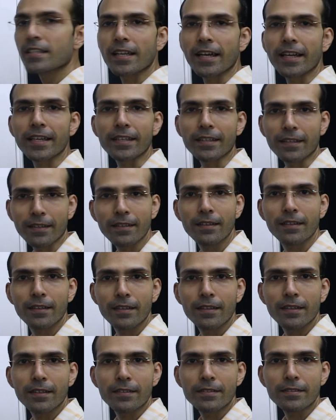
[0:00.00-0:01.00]
9.
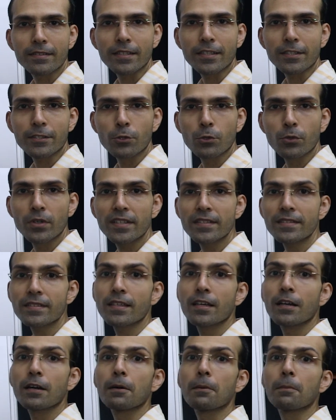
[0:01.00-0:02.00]
C2 is
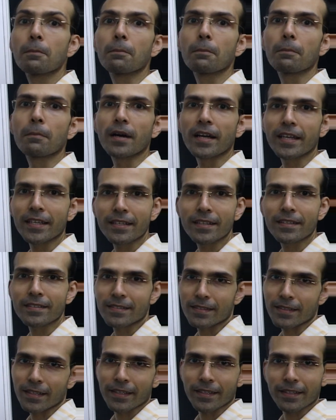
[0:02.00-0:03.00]

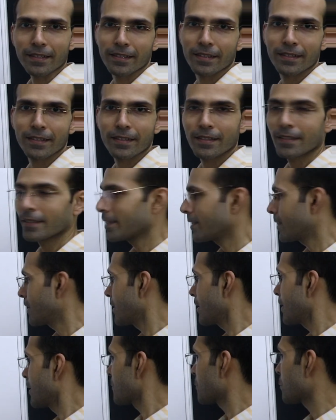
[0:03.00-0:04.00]
minus 9.
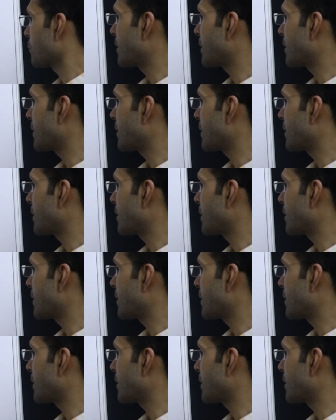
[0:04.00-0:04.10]
So